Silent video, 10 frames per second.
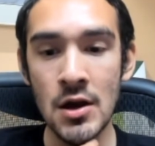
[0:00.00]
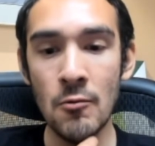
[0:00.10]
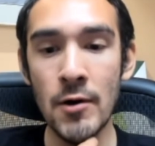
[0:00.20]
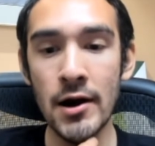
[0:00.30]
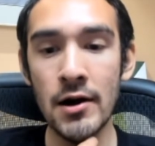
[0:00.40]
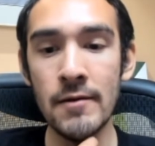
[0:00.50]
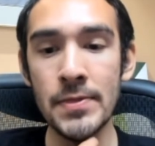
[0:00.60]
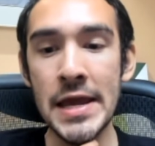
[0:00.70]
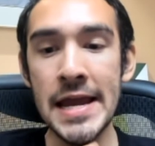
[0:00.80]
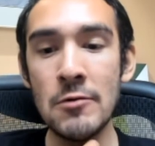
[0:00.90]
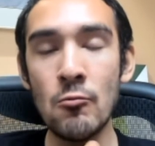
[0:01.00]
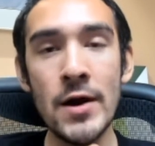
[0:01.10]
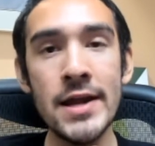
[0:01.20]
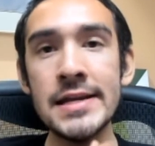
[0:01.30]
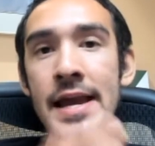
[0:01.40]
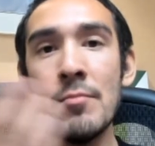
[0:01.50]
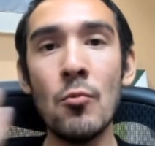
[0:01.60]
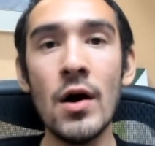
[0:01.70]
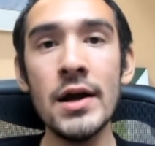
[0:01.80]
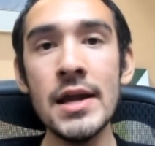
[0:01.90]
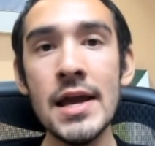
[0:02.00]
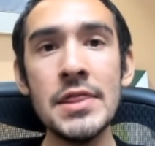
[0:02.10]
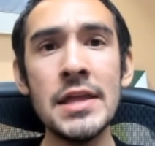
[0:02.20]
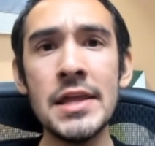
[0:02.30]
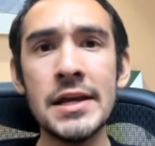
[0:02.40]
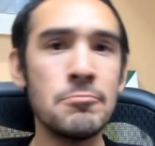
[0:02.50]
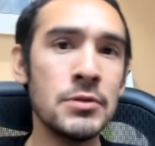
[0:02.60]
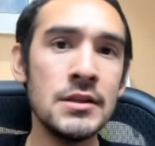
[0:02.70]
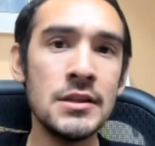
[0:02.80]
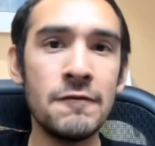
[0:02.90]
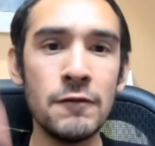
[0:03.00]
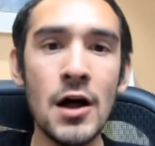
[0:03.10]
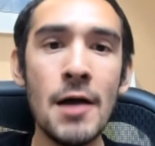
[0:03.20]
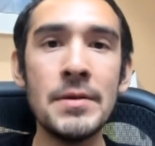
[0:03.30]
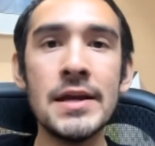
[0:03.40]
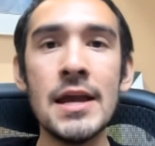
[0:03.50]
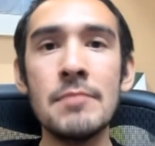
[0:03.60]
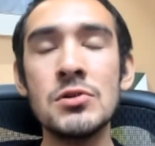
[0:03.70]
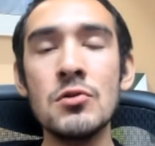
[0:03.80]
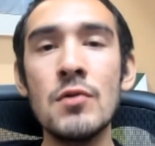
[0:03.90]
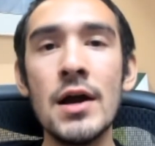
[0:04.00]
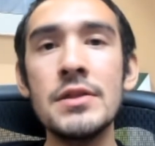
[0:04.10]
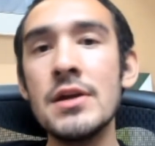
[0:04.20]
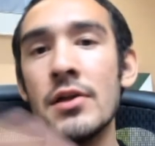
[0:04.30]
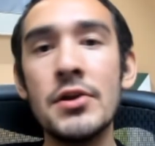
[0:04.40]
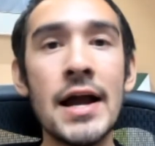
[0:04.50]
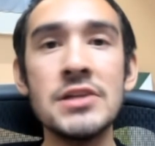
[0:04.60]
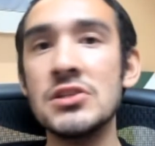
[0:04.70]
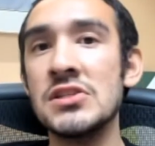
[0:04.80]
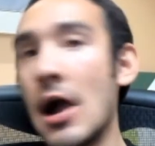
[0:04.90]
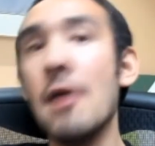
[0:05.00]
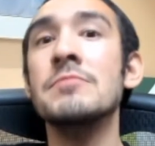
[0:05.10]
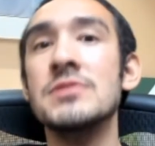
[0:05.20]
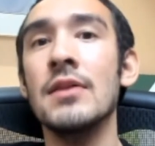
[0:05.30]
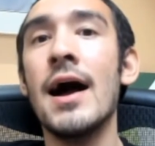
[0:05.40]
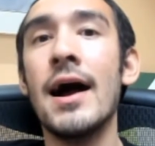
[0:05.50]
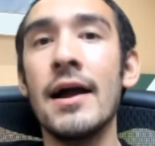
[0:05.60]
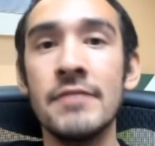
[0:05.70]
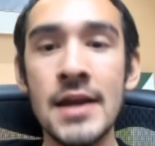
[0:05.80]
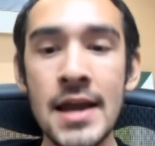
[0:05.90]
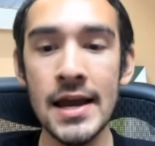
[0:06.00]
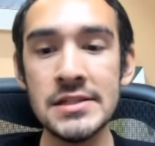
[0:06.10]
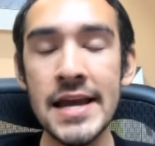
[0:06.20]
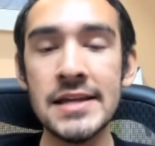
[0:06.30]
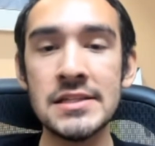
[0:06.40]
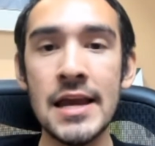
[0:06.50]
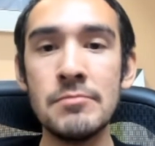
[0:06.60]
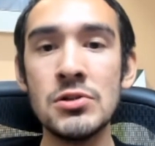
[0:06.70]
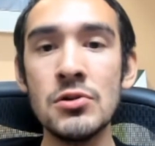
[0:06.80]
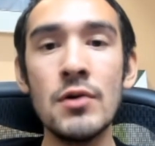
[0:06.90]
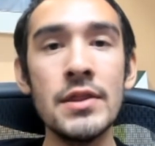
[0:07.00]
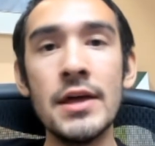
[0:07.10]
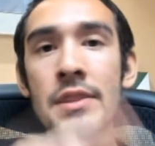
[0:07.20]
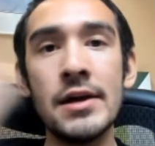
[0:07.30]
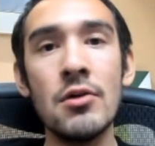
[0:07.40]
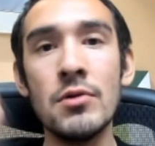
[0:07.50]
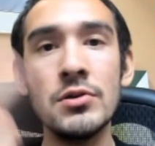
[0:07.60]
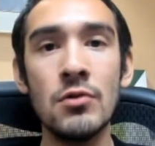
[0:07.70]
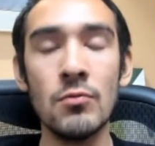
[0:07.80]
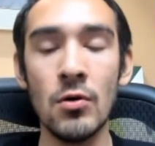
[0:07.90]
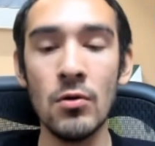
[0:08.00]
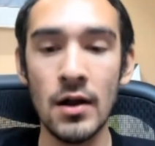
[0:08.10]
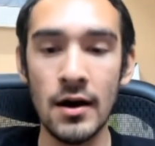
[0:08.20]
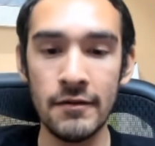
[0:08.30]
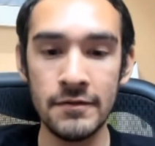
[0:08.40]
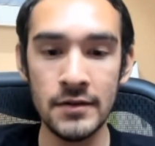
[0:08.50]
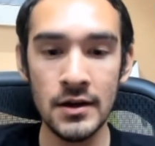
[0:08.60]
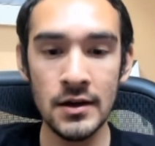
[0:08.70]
where they win game one and then they completely flop in game two, and the other guy just comes alive and takes game two, and then they go into a roll off.